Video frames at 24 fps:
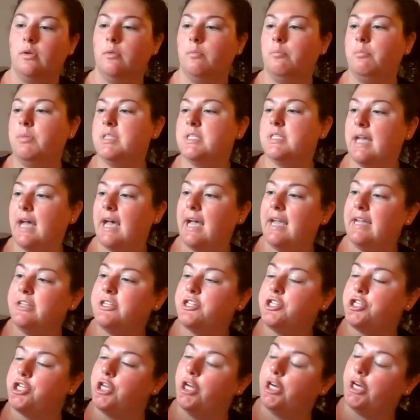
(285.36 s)

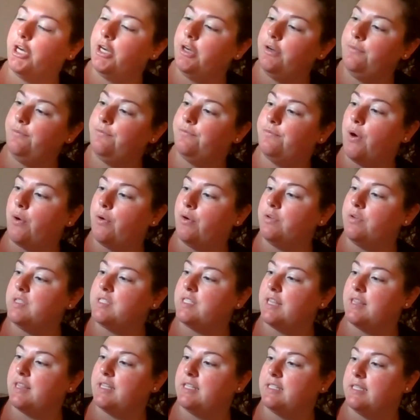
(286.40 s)
Besides sugar,
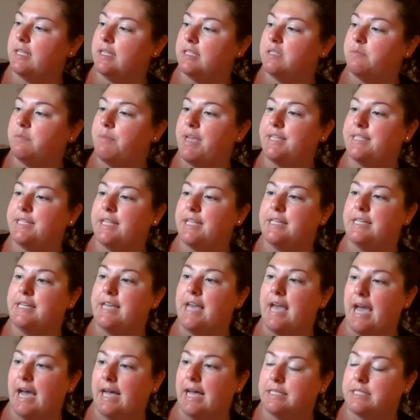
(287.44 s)
photosynthesis makes a
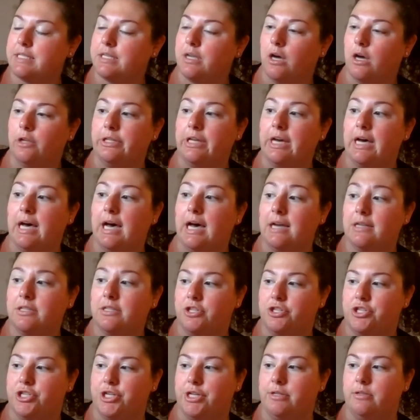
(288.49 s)
gas called
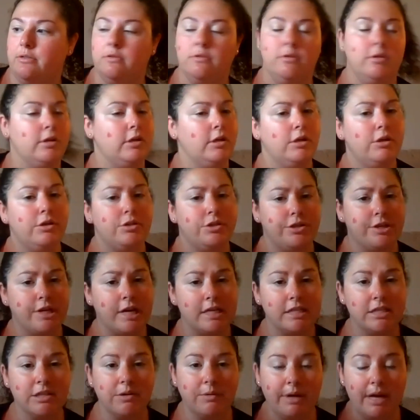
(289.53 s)
oxygen. Do you
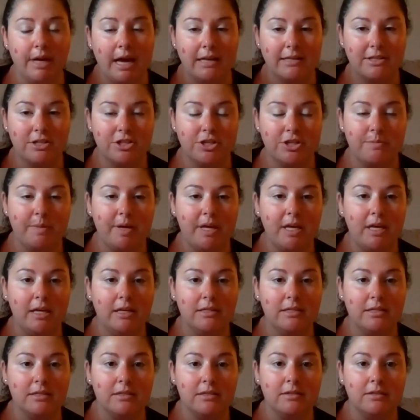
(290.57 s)
guys know what oxygen
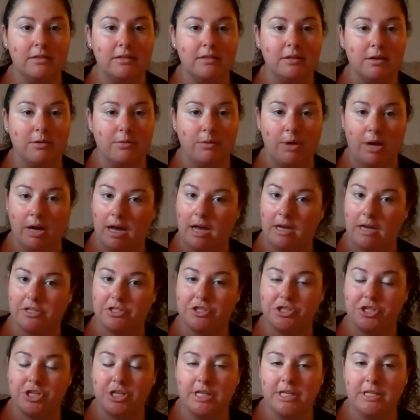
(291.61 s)
makes, or
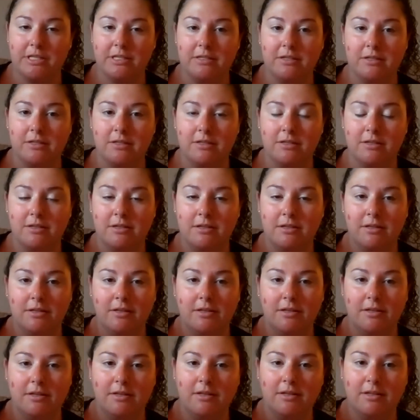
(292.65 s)
oxygen is?
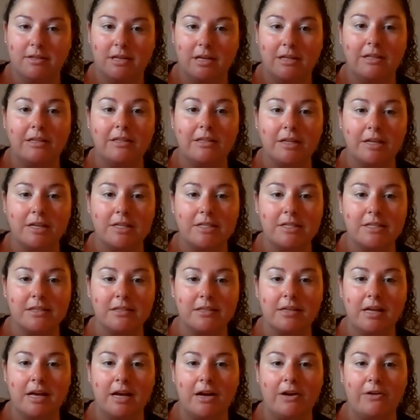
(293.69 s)
Yell it nice and
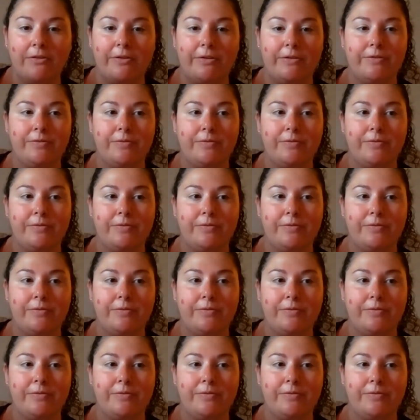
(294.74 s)
loud.